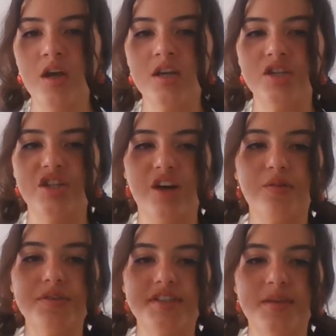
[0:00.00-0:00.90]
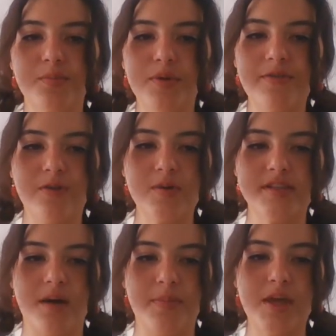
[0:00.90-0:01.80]
Gerald simply froze
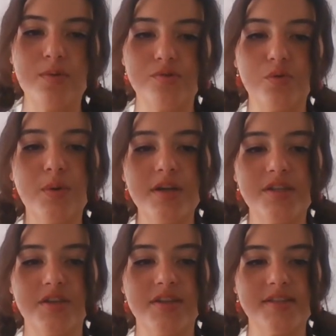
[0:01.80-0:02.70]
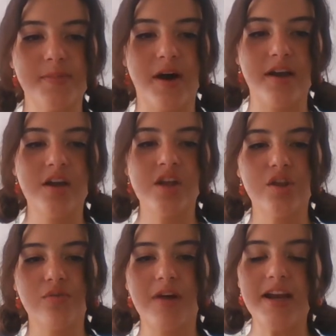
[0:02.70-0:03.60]
up. He was rooted to the spot.
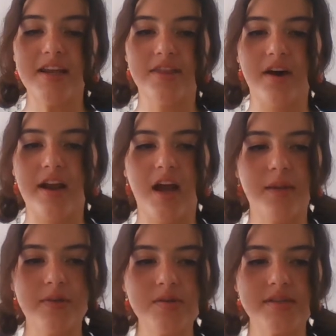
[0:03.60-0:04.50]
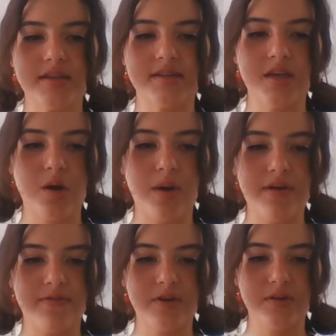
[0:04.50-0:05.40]
"They're right," he thought. "I'm useless. Oh, I
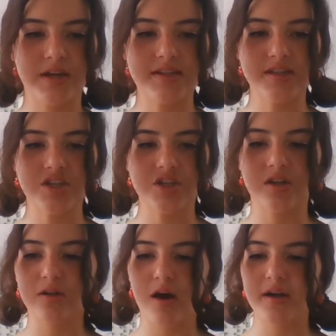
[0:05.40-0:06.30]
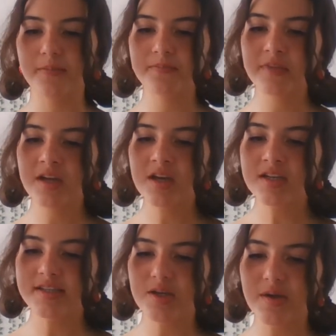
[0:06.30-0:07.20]
feel like such a clot."
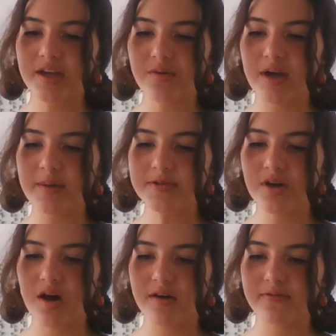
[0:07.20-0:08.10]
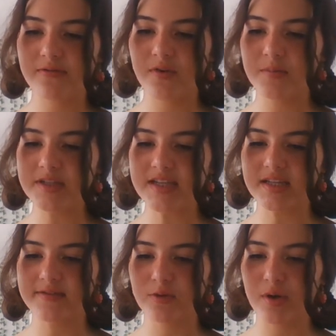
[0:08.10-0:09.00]
So he crept off from the
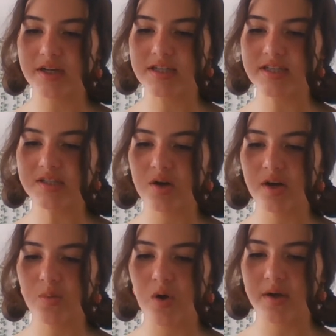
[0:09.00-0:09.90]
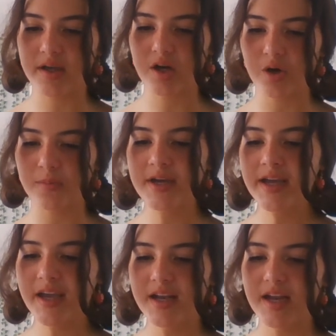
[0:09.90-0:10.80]
dance floor and he started walking home.
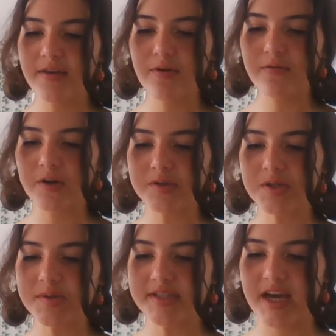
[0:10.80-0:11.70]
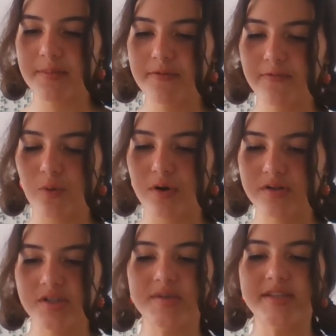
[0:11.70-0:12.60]
He never felt so sad before,
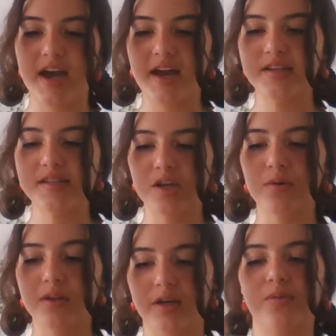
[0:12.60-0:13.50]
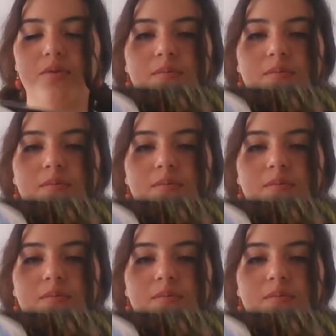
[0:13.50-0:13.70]
so sad and so alone.